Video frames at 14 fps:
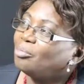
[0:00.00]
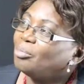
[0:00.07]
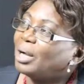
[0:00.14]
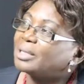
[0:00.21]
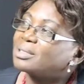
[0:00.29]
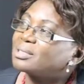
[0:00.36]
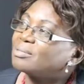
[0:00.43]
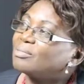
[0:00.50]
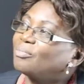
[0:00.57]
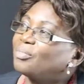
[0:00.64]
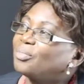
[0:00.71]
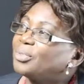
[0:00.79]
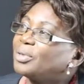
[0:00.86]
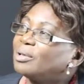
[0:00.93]
But
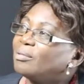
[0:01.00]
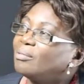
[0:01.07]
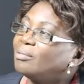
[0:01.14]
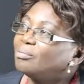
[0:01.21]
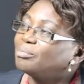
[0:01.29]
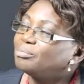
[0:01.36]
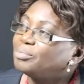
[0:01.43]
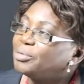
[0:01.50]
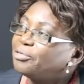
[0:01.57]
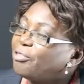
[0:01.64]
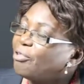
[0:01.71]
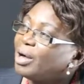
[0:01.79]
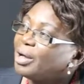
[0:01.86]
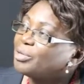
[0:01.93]

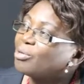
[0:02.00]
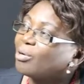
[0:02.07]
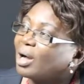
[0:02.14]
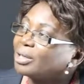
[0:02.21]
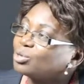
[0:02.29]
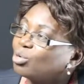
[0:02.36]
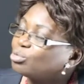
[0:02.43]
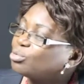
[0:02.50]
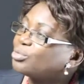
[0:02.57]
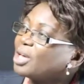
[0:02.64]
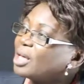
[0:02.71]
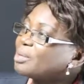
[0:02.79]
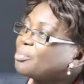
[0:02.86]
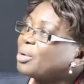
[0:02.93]
before you can talk to
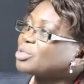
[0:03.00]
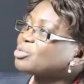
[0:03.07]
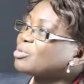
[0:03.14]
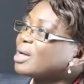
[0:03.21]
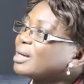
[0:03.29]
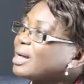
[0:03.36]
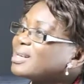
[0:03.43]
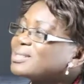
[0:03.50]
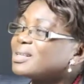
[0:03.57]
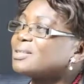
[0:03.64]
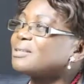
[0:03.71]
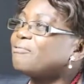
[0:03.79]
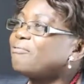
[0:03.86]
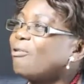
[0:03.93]
the other person and answer
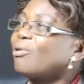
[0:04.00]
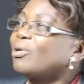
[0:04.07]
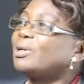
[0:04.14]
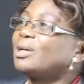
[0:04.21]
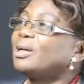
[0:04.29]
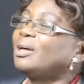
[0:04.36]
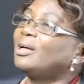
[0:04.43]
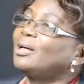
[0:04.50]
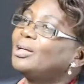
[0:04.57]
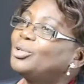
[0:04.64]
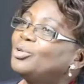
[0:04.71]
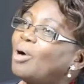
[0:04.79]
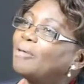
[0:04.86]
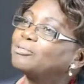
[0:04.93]
the phone,
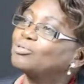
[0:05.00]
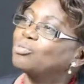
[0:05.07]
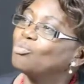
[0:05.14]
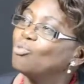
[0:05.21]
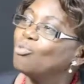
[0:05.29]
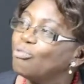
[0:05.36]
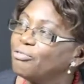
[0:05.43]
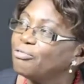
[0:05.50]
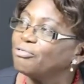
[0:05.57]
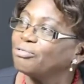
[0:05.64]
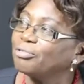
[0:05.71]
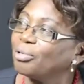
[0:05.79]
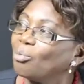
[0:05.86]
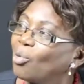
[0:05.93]
you have to move
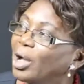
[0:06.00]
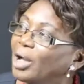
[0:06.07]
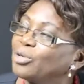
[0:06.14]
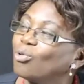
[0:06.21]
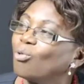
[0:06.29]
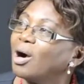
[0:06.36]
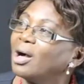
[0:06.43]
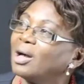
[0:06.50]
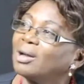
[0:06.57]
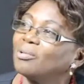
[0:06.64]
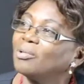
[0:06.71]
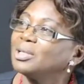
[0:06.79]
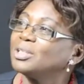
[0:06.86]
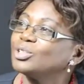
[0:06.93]
from where you are,
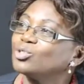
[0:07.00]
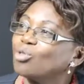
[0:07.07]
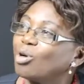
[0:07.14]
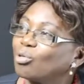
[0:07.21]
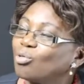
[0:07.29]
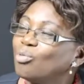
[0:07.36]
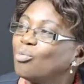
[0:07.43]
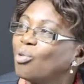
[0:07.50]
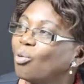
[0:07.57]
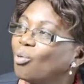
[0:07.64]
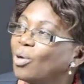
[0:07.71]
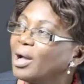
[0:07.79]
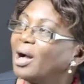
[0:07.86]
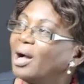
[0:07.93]
whether it's your room or
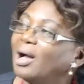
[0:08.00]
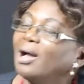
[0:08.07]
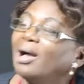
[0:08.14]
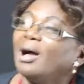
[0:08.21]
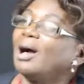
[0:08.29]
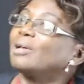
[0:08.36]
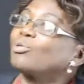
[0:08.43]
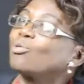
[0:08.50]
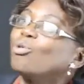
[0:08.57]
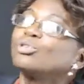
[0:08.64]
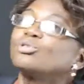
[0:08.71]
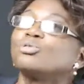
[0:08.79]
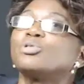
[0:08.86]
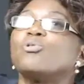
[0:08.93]
where, and
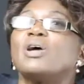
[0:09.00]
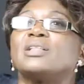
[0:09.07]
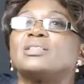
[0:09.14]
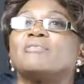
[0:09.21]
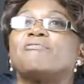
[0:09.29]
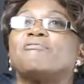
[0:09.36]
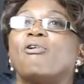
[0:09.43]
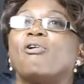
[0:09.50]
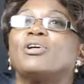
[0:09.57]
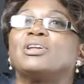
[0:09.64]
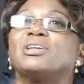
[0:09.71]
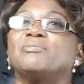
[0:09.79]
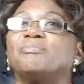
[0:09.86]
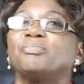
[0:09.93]
go to where the
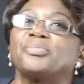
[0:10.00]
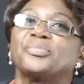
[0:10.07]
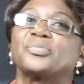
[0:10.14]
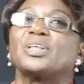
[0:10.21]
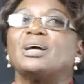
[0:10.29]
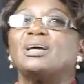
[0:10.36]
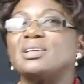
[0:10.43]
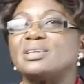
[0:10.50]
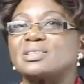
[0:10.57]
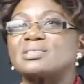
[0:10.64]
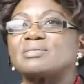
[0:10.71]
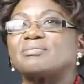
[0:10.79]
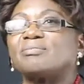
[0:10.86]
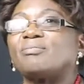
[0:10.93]
phone
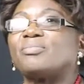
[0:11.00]
is.